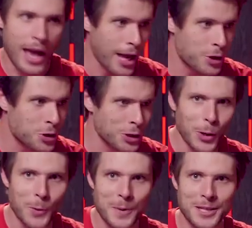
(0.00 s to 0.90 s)
A
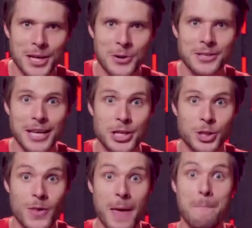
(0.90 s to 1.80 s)
slow, mysterious
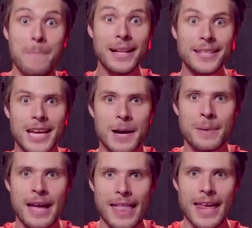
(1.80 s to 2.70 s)
intro that builds up,